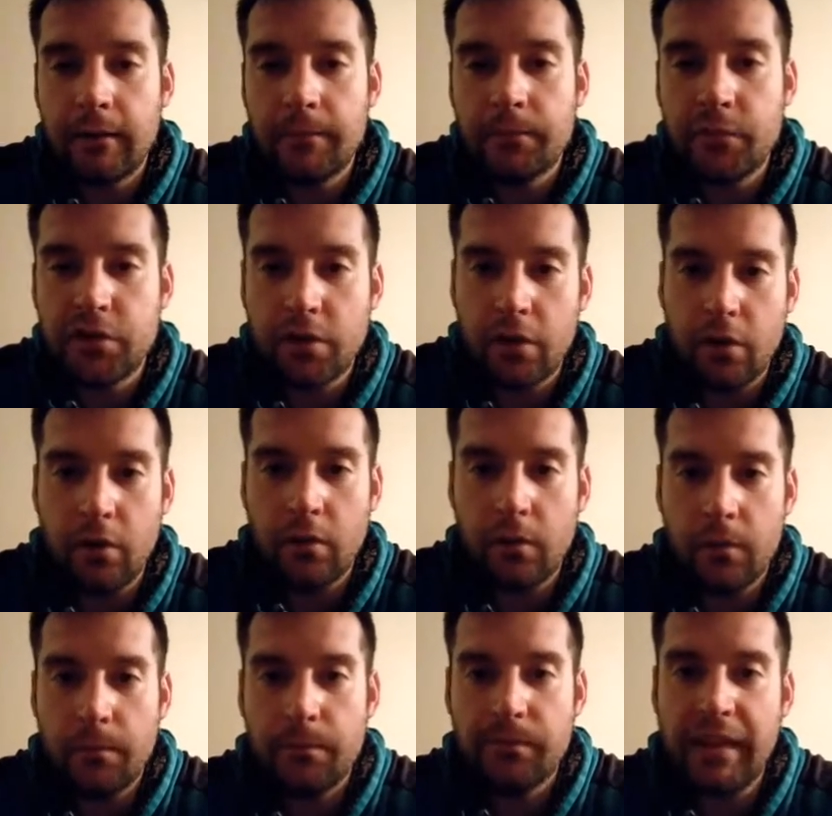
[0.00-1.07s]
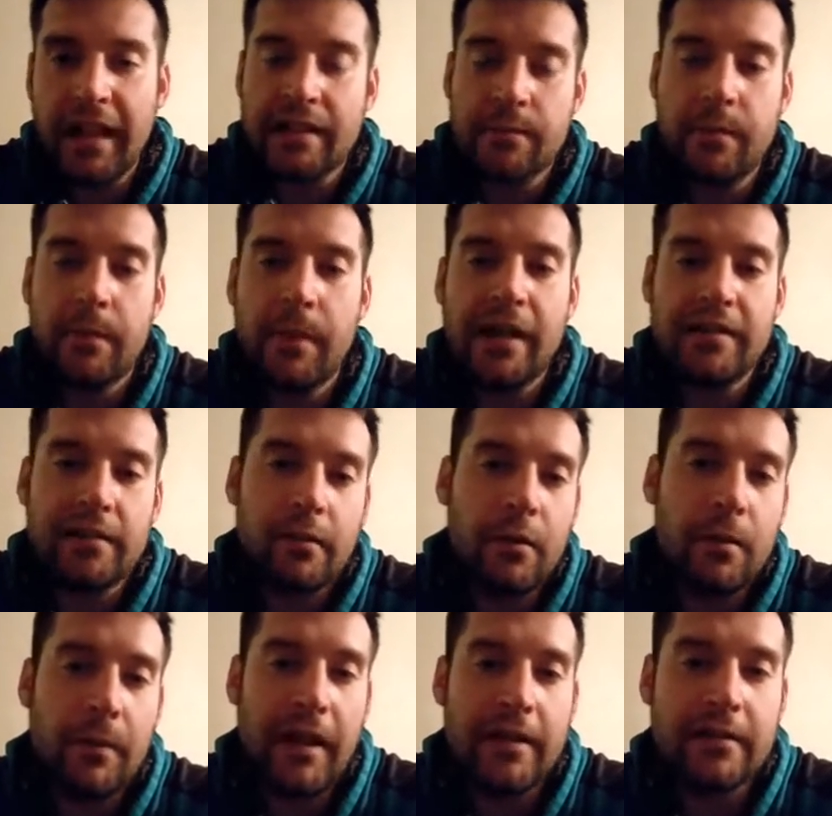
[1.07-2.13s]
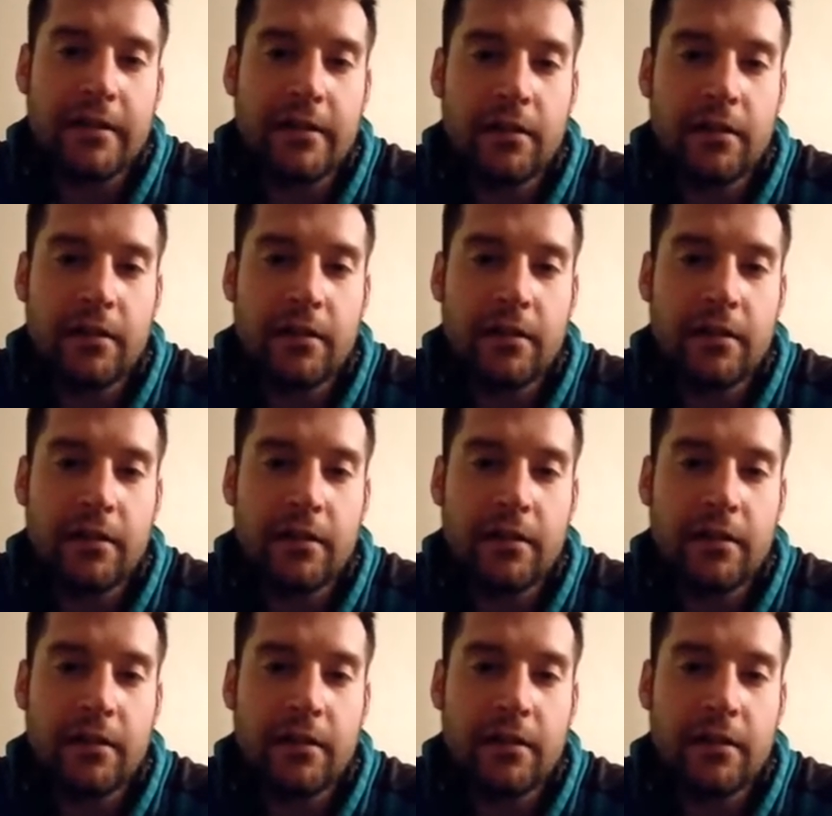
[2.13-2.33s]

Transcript: So that's basically what I'm asking